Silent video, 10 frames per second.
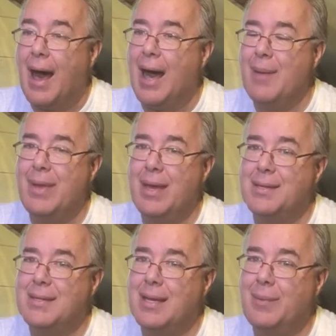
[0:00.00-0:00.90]
I'm betting
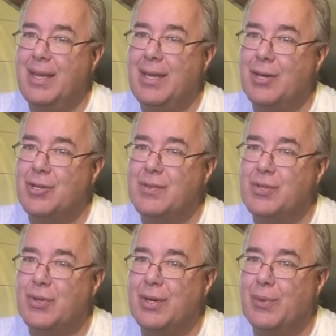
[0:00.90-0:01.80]
it's going to be tears of
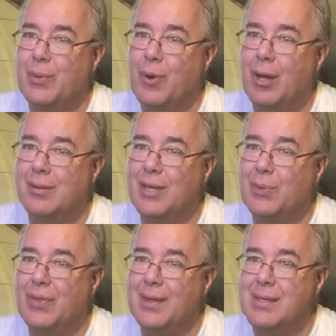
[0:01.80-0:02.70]
joy when we're all done
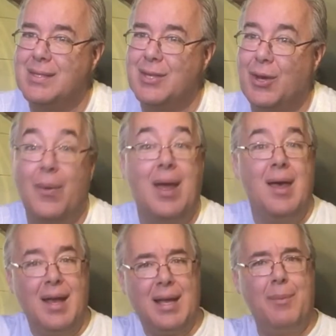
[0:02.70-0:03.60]
with this. So
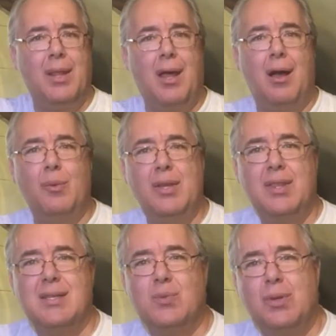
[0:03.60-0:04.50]
come along
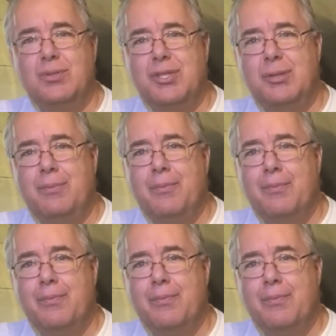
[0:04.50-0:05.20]
with us, won't you?